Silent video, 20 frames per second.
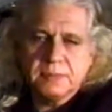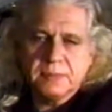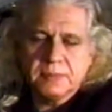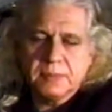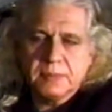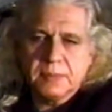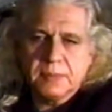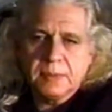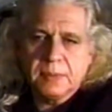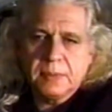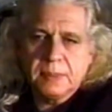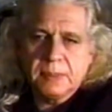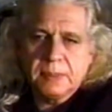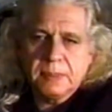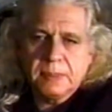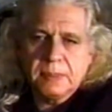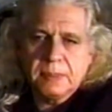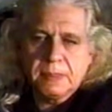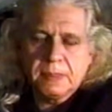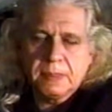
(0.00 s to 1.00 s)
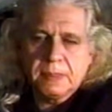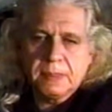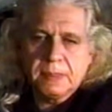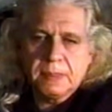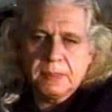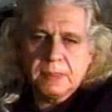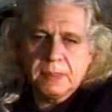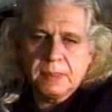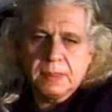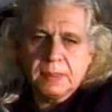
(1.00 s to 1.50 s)

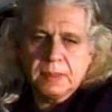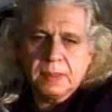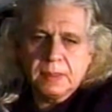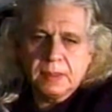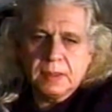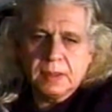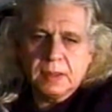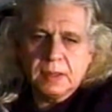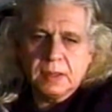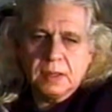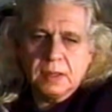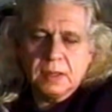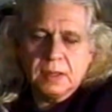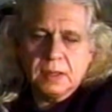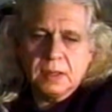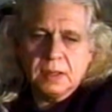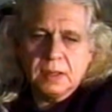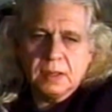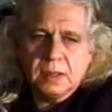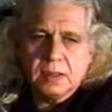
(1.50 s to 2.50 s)
(silence)